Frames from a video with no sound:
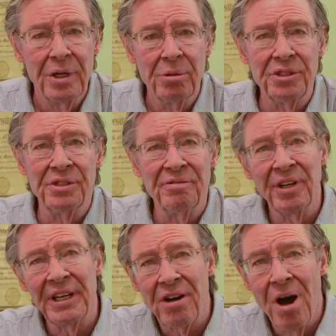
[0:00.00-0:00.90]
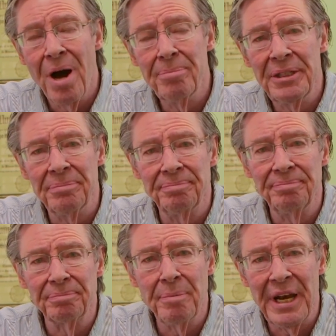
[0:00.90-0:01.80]
which is a very common
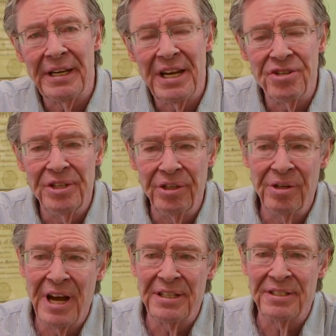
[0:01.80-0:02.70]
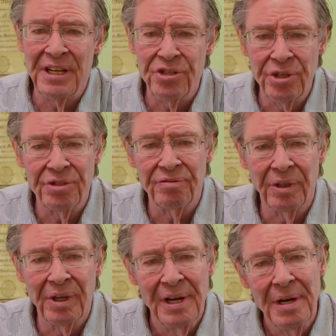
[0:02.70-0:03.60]
medication in the United States used
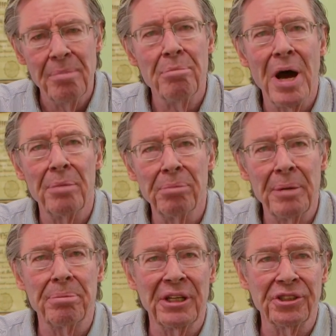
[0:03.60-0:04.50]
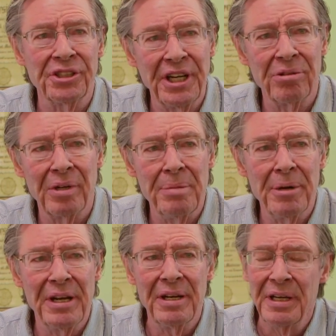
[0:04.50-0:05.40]
for mild blood pressure generally,
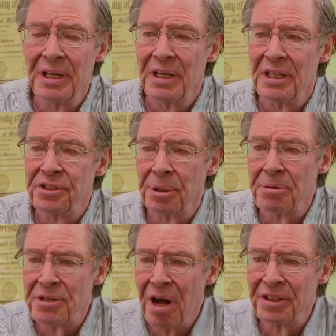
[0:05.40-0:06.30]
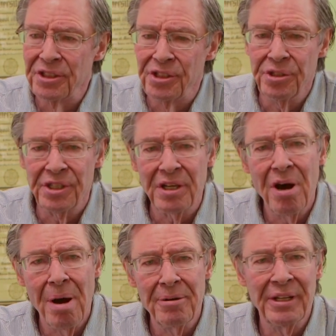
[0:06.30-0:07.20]
but dermatologists use it
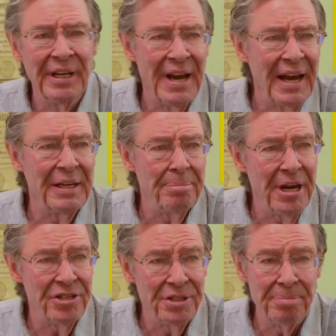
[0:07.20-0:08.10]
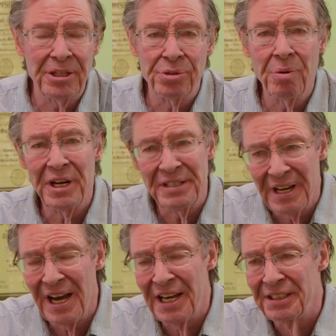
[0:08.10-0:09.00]
commonly in acne patients because what it
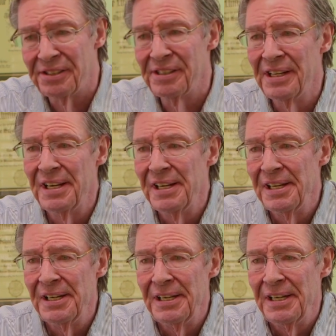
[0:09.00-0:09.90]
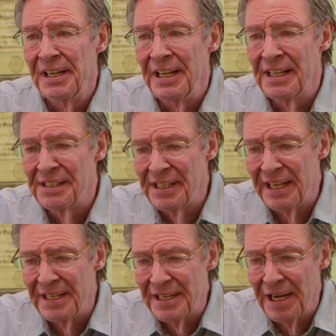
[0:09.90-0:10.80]
does is
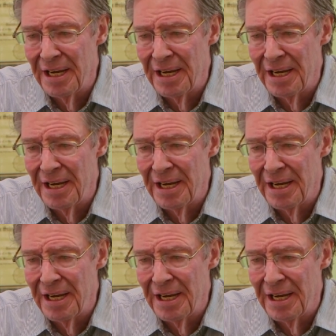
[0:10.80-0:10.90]
it